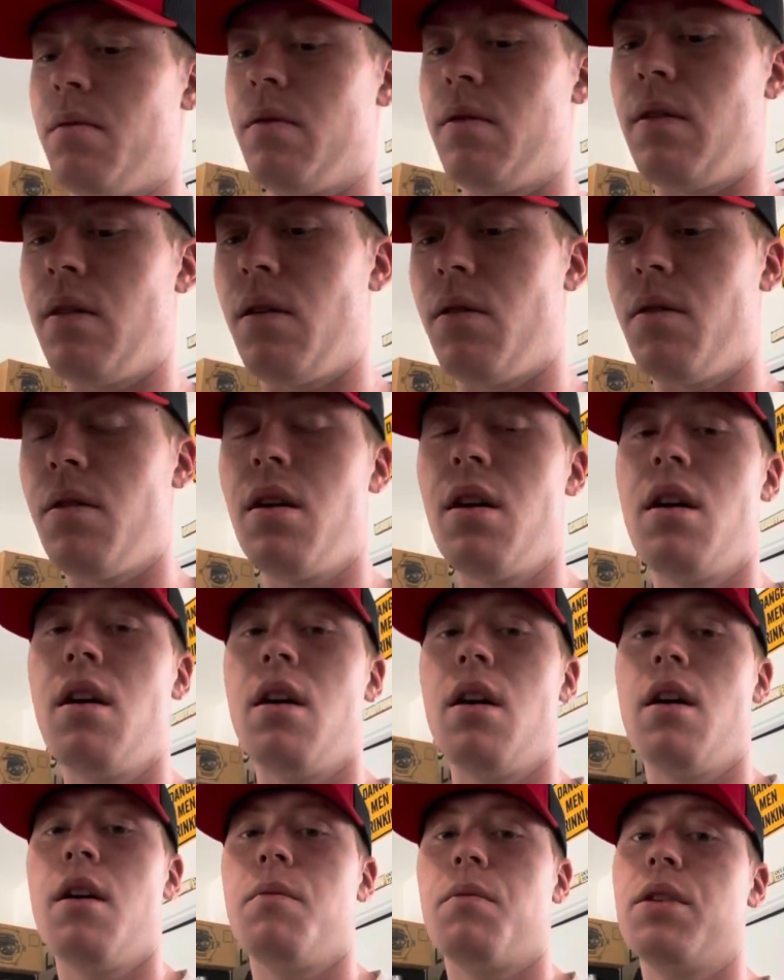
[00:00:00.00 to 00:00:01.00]
So
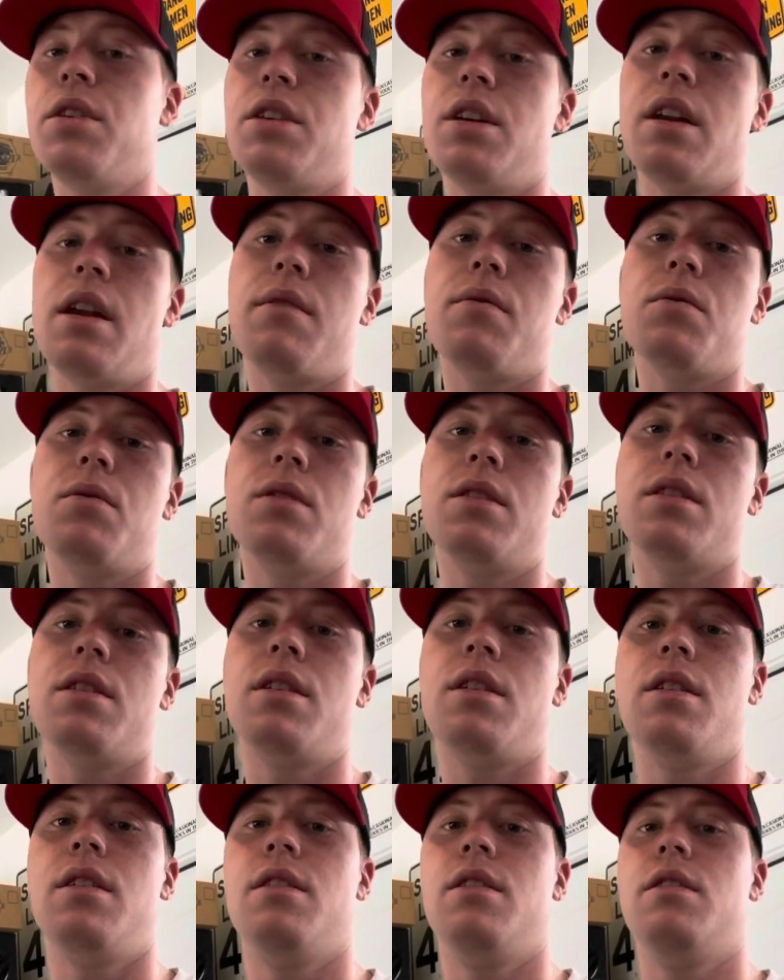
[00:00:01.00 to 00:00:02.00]
appreciate everyone
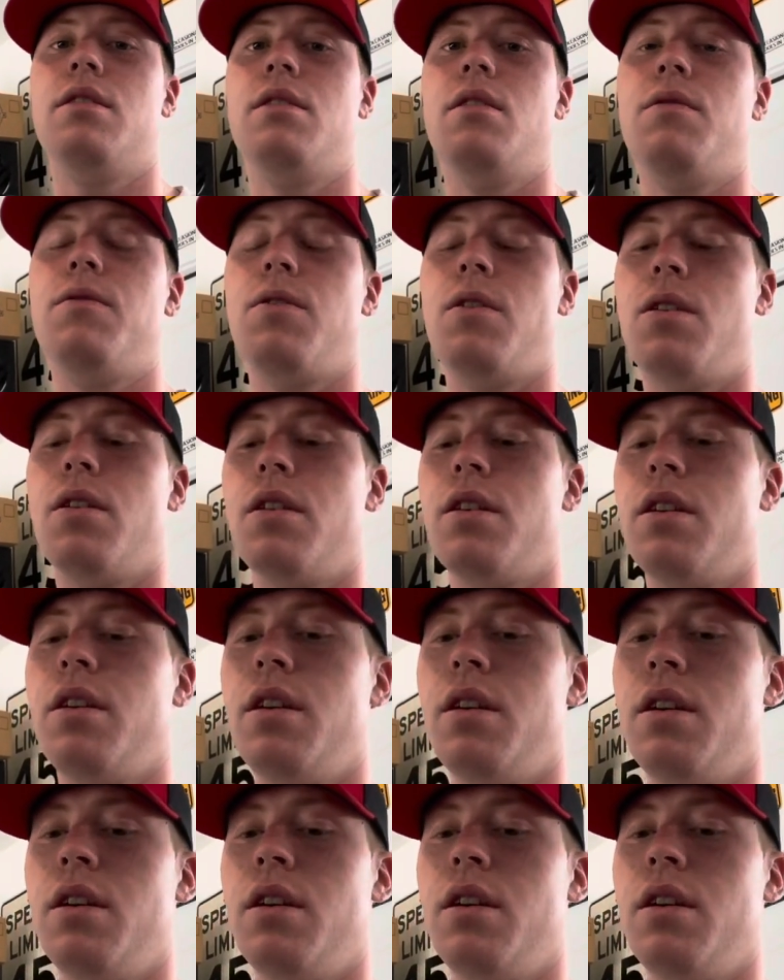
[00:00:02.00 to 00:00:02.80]
so far.